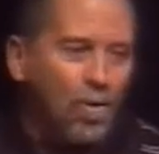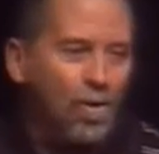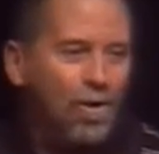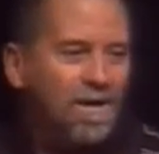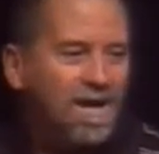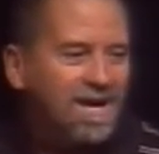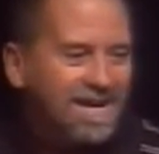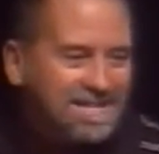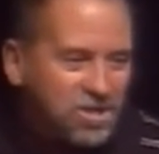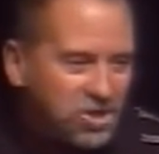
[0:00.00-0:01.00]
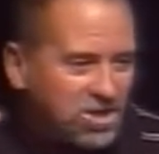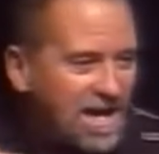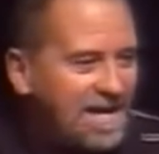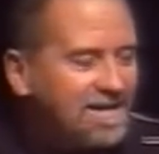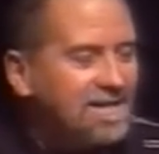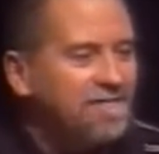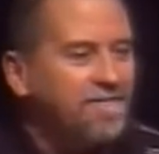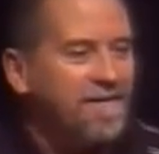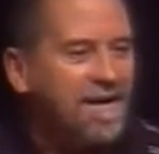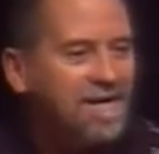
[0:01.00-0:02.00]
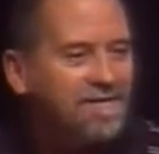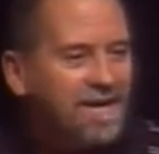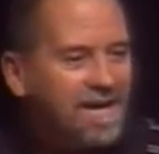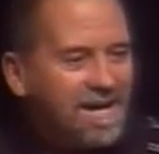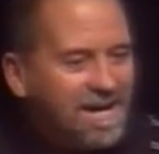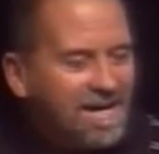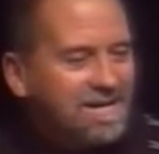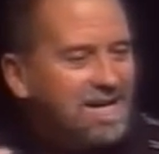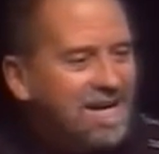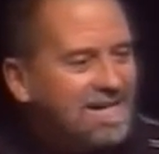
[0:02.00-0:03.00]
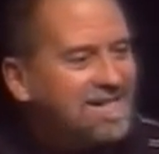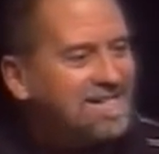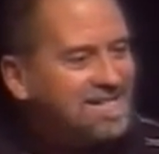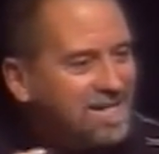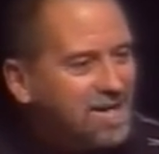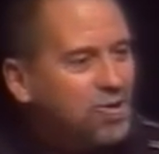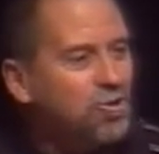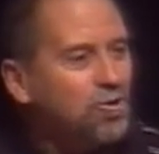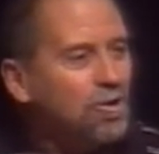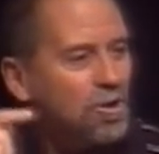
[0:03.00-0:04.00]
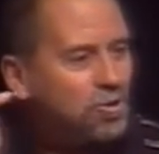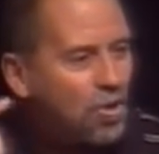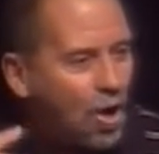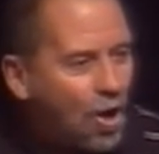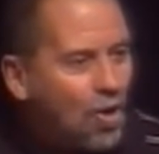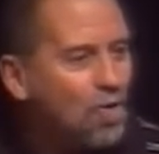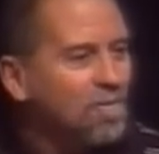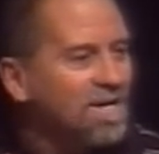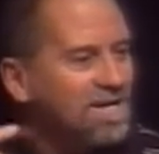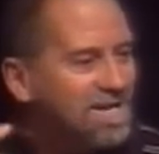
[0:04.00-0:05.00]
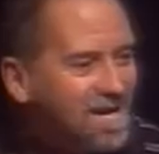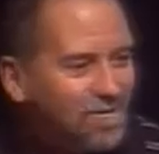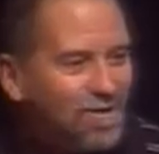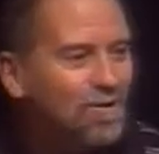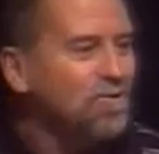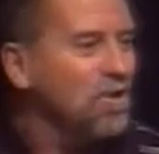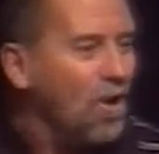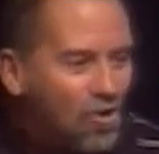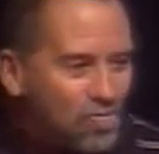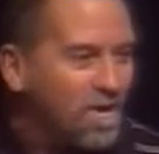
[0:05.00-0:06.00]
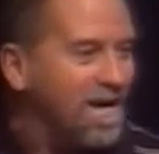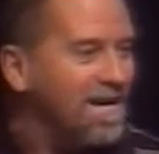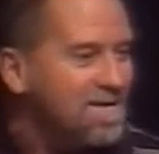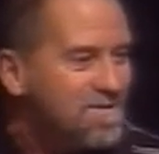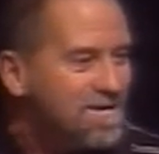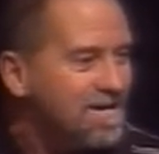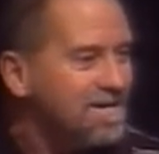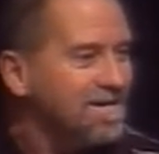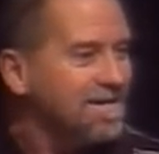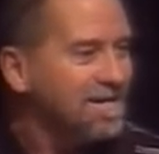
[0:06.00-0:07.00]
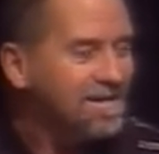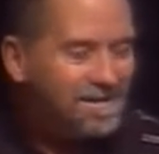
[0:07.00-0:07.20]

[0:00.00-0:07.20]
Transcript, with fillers: that word and standing in faith and, and continue to hope and never lose hope. Amen?